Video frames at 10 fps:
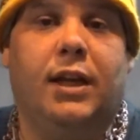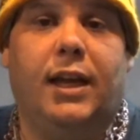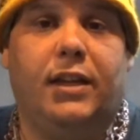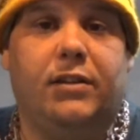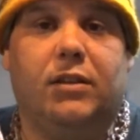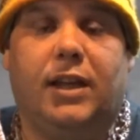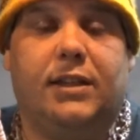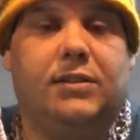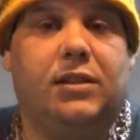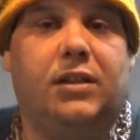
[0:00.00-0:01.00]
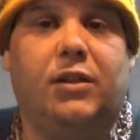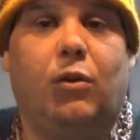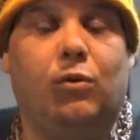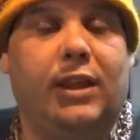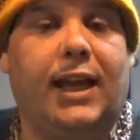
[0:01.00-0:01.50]
And like I said, you
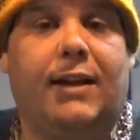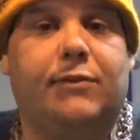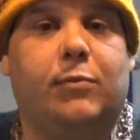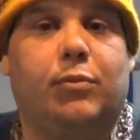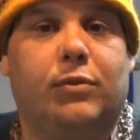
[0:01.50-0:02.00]
only have to